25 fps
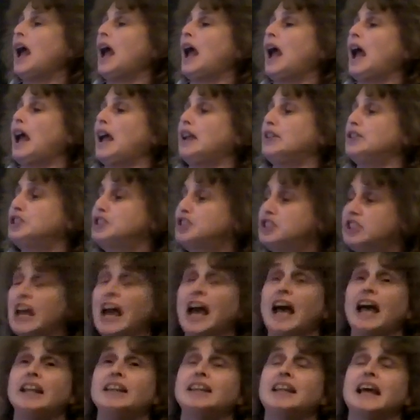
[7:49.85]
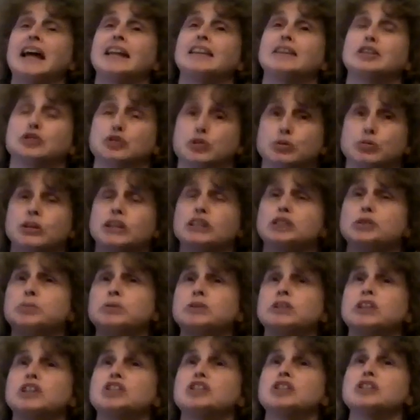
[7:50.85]
and said that the
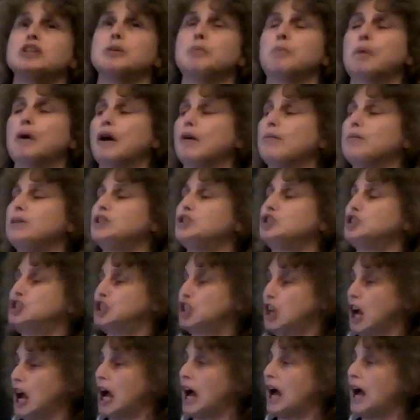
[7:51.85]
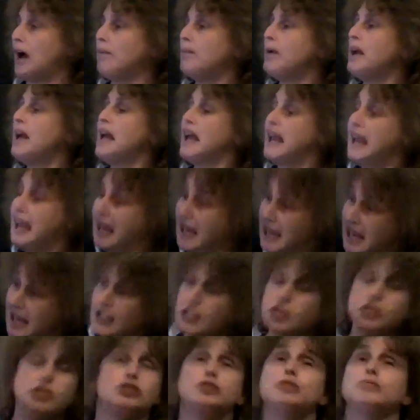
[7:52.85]
Transportation Department's job
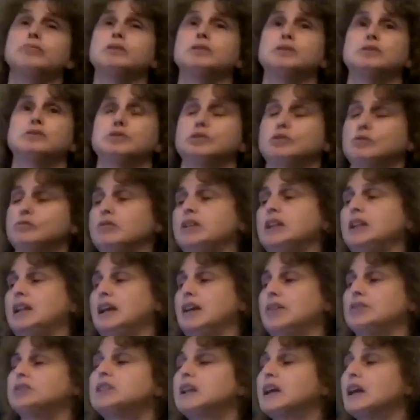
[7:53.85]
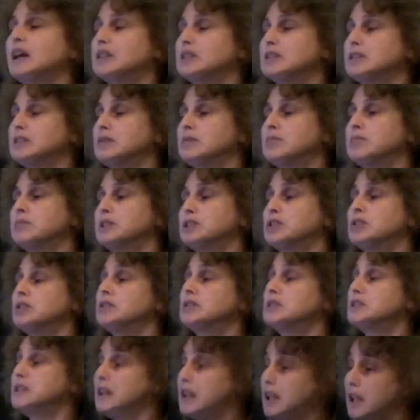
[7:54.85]
is to reduce greenhouse gas
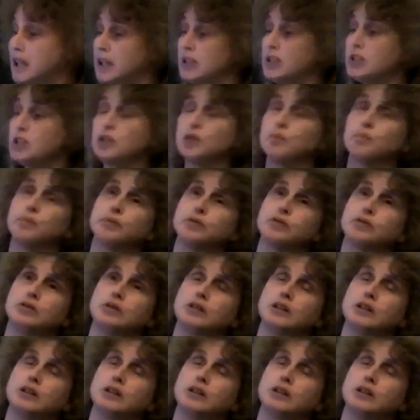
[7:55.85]
emissions, is to,